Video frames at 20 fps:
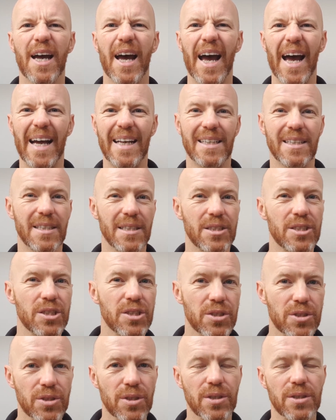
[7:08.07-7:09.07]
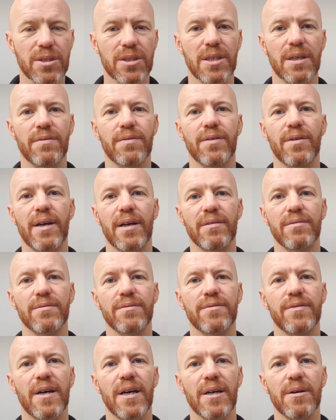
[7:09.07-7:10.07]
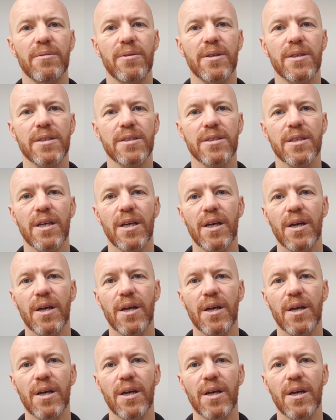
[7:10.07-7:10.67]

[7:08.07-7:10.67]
and destructive around fireworks,